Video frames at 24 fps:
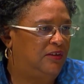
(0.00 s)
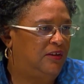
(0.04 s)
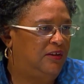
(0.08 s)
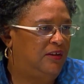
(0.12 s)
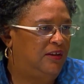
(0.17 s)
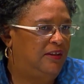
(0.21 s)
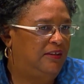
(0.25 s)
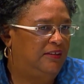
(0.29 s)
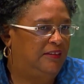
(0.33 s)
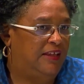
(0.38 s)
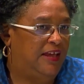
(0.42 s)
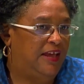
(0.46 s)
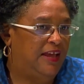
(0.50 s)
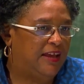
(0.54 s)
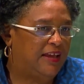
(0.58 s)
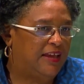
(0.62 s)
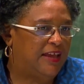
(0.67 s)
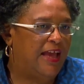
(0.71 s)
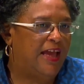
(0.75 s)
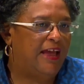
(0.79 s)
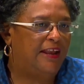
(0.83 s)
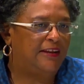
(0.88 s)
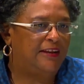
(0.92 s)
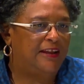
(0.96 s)
They
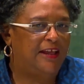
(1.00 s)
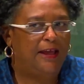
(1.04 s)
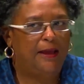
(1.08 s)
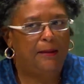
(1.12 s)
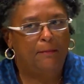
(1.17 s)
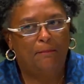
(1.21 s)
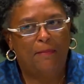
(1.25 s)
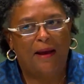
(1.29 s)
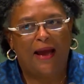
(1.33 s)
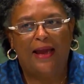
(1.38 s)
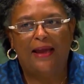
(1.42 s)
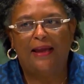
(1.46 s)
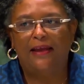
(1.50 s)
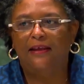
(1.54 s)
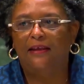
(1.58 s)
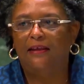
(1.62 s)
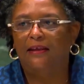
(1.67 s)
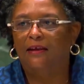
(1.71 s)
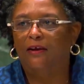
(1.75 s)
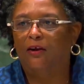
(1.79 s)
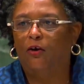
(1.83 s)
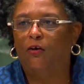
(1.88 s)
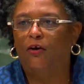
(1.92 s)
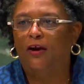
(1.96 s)
get a buy
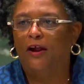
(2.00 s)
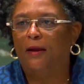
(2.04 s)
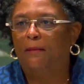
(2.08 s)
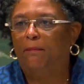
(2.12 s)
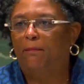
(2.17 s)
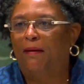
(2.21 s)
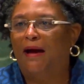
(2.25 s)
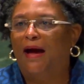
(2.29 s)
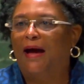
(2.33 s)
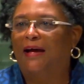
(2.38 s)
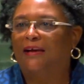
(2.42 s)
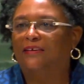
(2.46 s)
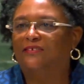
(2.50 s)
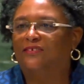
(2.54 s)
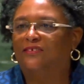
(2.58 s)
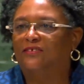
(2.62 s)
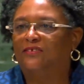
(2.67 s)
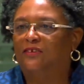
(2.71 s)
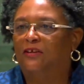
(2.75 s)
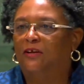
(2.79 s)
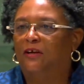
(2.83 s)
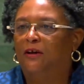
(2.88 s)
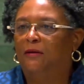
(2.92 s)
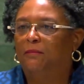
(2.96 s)
or a
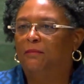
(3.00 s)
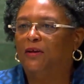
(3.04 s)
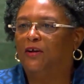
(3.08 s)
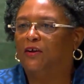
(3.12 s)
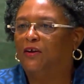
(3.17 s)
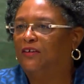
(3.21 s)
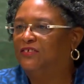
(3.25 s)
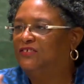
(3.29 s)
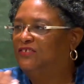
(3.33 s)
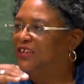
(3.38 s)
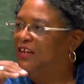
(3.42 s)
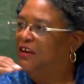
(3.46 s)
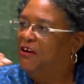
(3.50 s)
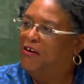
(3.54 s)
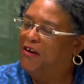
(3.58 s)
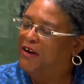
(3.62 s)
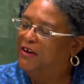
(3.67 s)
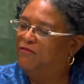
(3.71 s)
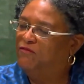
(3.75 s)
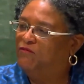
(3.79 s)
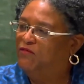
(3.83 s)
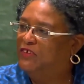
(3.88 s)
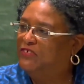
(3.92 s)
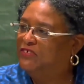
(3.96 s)
pass because they are
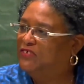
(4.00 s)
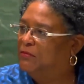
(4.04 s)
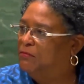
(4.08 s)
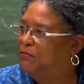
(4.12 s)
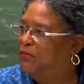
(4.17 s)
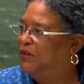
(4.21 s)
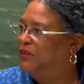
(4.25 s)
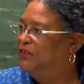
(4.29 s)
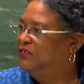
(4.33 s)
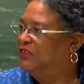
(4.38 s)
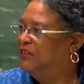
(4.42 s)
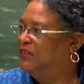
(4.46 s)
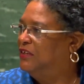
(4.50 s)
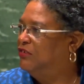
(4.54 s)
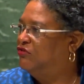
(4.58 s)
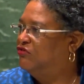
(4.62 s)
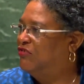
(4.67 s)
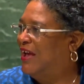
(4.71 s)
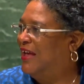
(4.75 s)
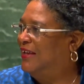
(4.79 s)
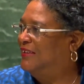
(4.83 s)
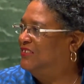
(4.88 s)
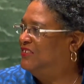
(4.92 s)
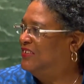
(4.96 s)
invisible to the
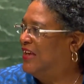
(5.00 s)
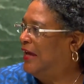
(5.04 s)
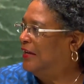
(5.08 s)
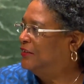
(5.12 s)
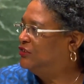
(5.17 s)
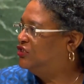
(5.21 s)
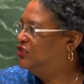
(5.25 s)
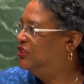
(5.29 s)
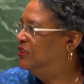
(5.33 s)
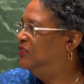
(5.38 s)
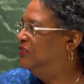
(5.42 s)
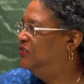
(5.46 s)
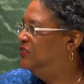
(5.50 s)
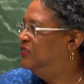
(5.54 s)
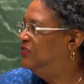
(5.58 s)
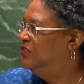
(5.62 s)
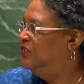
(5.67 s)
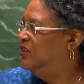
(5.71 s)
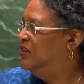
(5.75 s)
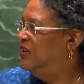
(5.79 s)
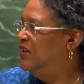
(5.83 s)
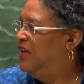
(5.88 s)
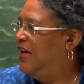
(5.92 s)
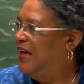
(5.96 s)
transactions
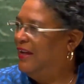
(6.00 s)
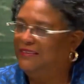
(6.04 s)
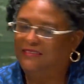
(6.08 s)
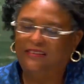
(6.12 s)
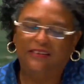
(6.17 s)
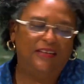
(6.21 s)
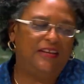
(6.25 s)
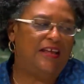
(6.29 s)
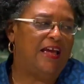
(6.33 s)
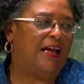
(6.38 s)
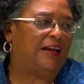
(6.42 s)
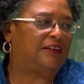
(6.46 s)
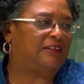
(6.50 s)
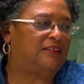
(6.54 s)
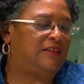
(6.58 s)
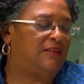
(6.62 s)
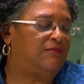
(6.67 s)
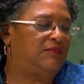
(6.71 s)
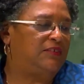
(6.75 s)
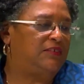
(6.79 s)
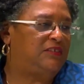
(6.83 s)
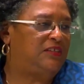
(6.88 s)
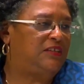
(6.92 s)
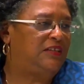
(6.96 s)
and to the
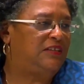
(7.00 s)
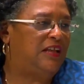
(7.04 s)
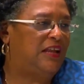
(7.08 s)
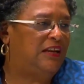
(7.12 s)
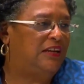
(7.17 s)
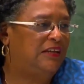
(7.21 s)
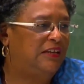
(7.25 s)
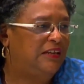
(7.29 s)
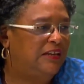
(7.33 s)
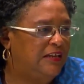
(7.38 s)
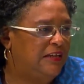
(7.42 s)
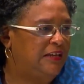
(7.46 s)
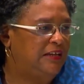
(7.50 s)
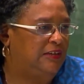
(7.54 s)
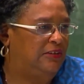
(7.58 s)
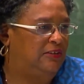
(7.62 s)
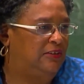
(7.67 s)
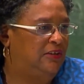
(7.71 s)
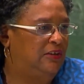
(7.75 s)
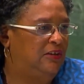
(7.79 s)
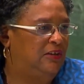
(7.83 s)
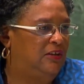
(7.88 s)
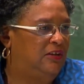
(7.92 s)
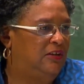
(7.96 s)
activity that lead
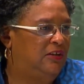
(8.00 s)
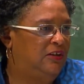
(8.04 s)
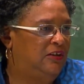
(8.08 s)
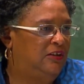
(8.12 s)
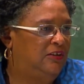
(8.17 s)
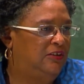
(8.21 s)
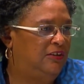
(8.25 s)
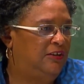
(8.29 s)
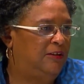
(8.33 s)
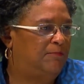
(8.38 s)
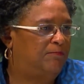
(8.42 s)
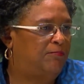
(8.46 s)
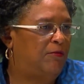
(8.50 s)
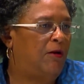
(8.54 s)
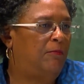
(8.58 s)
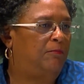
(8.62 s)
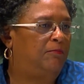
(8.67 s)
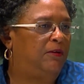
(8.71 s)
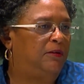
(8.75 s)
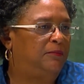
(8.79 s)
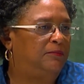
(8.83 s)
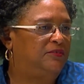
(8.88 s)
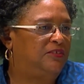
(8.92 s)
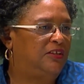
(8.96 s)
to the
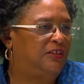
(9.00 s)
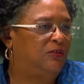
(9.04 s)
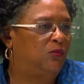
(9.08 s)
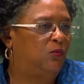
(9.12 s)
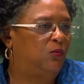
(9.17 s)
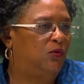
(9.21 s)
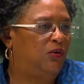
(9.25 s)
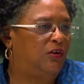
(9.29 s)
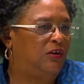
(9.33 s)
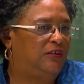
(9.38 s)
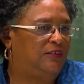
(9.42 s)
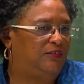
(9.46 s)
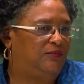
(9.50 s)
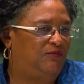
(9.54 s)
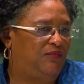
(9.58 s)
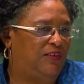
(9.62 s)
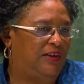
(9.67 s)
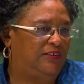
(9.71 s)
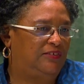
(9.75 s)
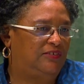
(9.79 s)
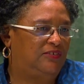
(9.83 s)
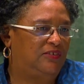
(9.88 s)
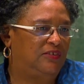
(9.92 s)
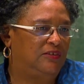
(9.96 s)
problems that the world is
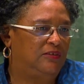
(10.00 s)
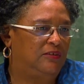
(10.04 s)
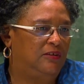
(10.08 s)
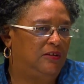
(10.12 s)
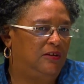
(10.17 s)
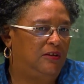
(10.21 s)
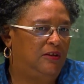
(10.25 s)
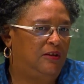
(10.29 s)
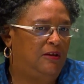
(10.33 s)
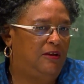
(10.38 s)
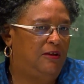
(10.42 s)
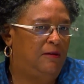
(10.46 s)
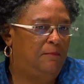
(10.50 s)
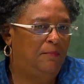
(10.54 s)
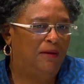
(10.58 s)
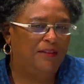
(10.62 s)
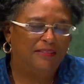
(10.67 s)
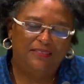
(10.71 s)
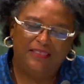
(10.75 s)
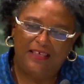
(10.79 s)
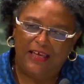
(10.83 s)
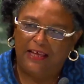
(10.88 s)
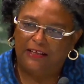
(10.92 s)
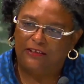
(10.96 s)
facing.
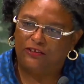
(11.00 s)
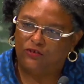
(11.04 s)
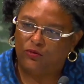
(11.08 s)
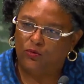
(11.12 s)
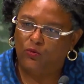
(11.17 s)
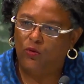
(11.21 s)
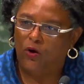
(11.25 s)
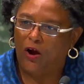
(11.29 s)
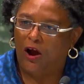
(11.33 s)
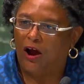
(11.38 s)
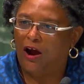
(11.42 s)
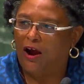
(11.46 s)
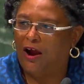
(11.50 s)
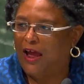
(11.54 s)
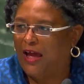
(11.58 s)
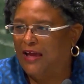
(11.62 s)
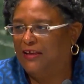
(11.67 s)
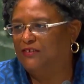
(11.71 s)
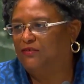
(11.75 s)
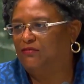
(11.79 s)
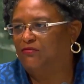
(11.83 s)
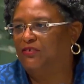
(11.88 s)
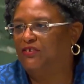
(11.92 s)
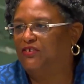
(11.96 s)
But they too are
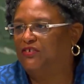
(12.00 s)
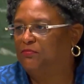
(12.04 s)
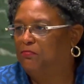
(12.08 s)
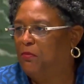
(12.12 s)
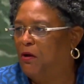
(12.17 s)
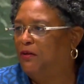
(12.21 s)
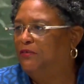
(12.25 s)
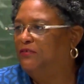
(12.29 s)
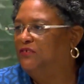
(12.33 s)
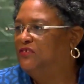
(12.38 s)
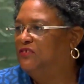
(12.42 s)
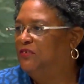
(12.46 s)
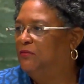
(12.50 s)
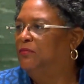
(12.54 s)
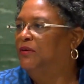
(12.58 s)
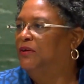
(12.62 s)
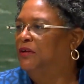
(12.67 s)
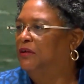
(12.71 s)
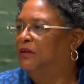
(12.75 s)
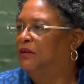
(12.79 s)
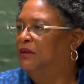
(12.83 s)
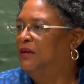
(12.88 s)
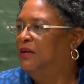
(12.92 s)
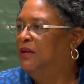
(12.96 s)
as
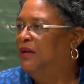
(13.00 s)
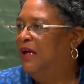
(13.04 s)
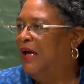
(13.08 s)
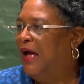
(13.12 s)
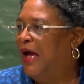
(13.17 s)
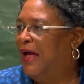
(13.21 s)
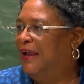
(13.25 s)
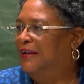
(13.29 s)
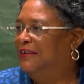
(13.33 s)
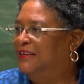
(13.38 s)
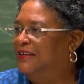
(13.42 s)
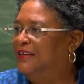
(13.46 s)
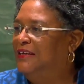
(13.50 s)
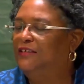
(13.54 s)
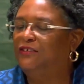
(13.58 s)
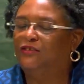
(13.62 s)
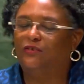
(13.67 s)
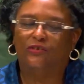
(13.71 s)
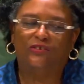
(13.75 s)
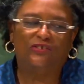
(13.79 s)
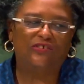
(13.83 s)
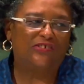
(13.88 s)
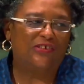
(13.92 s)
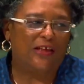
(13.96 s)
responsible and need
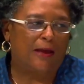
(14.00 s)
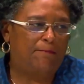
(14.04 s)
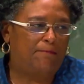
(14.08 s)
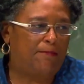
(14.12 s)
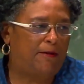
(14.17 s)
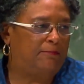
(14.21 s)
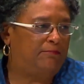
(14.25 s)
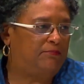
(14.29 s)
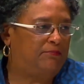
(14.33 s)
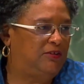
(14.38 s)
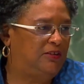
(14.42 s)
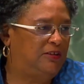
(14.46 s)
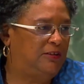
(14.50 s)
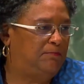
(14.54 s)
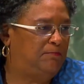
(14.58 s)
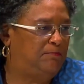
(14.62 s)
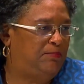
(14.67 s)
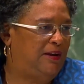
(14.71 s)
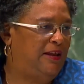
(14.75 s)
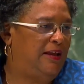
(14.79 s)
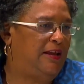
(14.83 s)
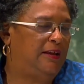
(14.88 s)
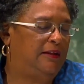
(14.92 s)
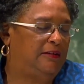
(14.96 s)
to step up to the
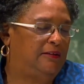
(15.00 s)
plate.